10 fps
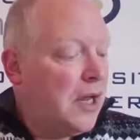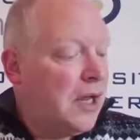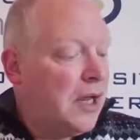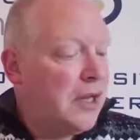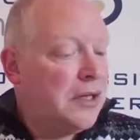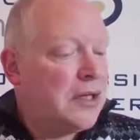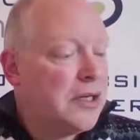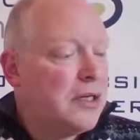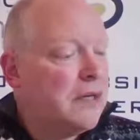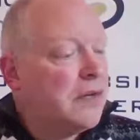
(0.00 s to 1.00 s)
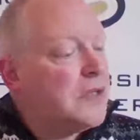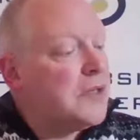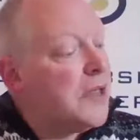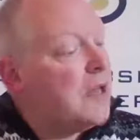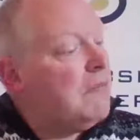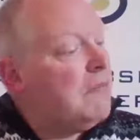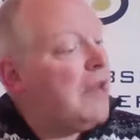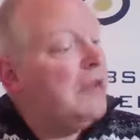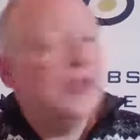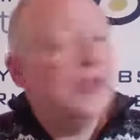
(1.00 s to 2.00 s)
And I've got some
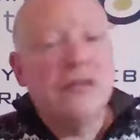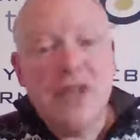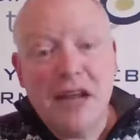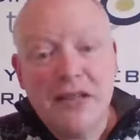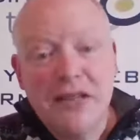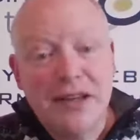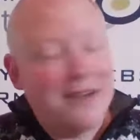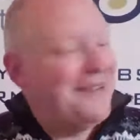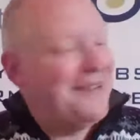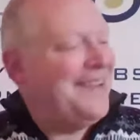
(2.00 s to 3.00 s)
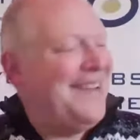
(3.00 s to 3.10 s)
methods of testing.